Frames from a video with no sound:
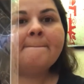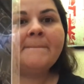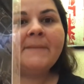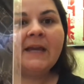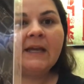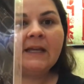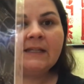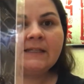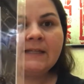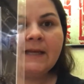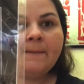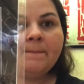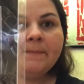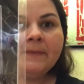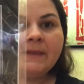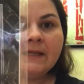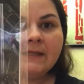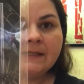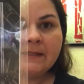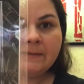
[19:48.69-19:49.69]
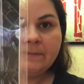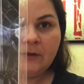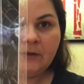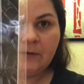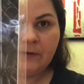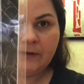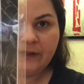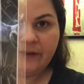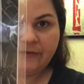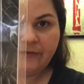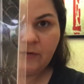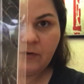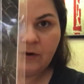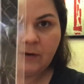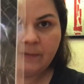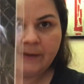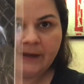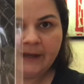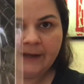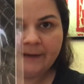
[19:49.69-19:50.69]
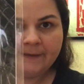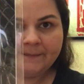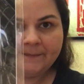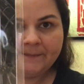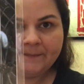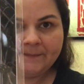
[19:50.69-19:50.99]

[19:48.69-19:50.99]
picked up this beauty for me.